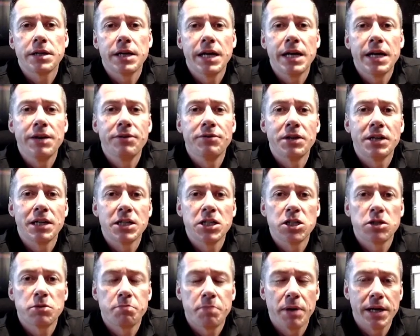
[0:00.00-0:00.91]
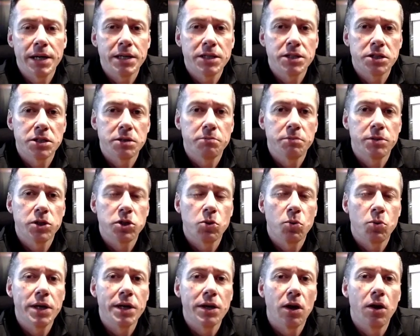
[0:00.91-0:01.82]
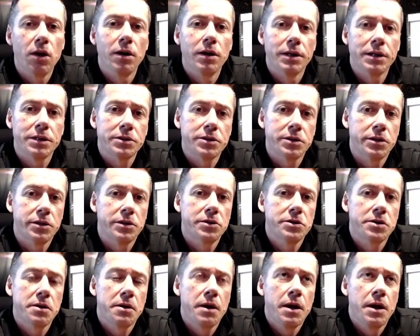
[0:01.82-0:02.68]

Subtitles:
evenly spaced between all listeners.